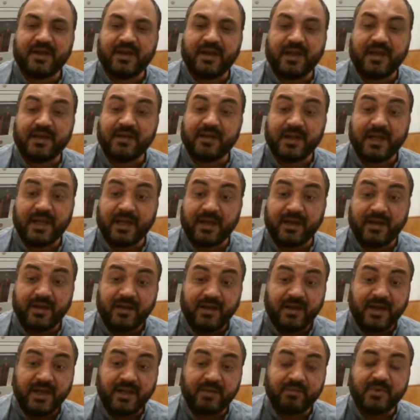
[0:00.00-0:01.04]
and
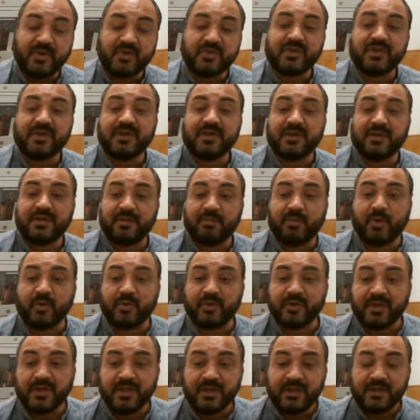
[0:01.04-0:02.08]
I mentioned
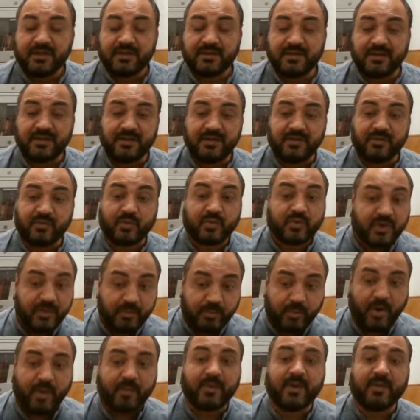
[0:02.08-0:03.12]
about the social
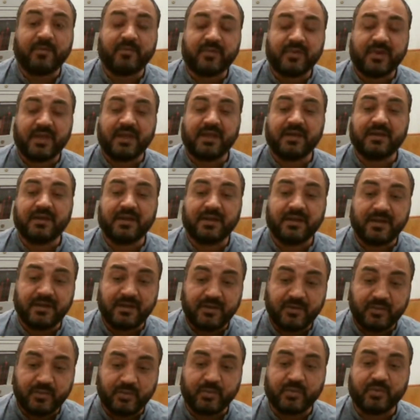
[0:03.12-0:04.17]
problems and
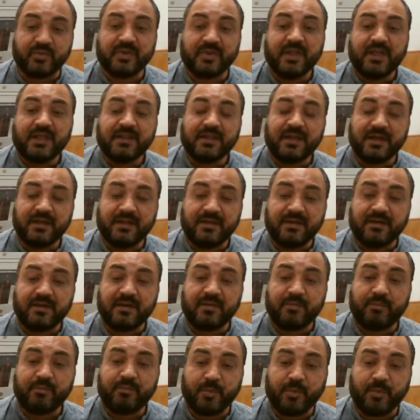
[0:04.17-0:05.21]
issues that the
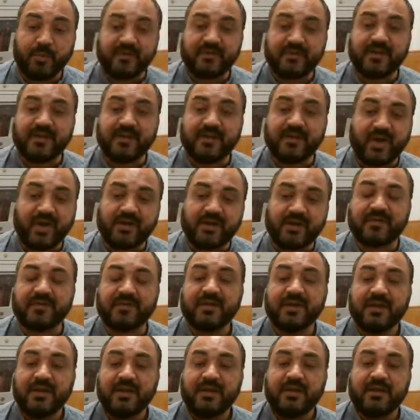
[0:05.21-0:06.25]
poets and
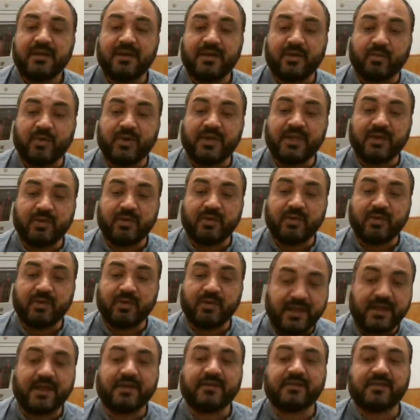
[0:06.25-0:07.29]
writers equally
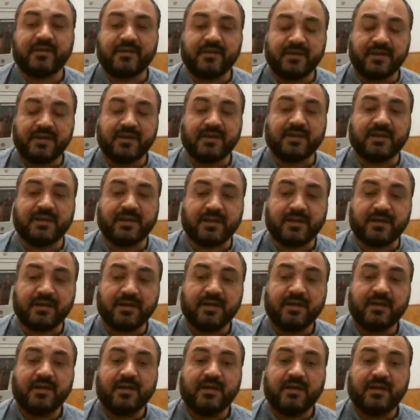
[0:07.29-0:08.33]
highlighted
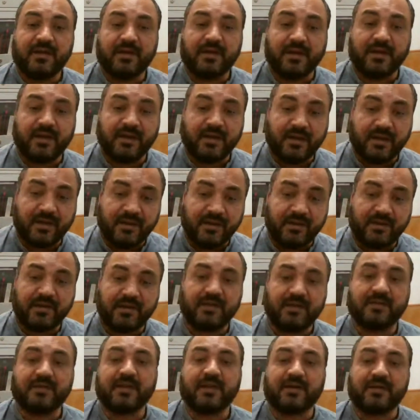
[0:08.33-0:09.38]
uh,
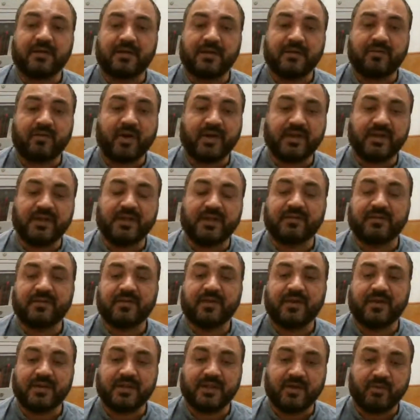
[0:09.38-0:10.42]
in their writings
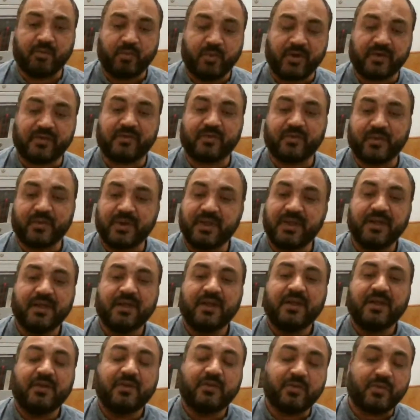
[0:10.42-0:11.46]
and their works. Okay,
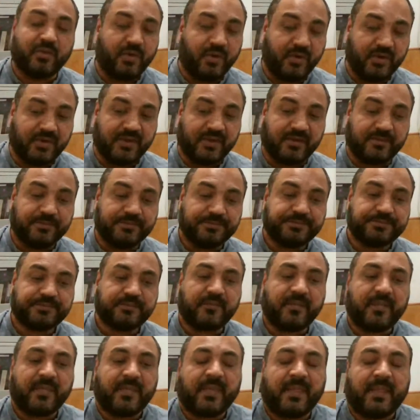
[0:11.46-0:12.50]
so all these.
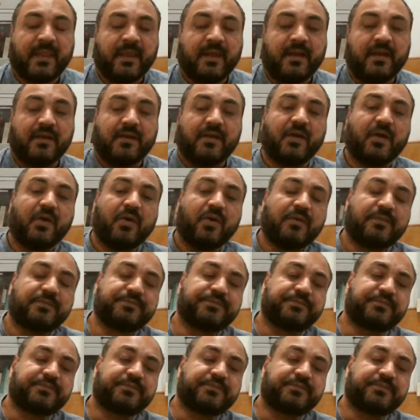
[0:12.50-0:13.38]
Now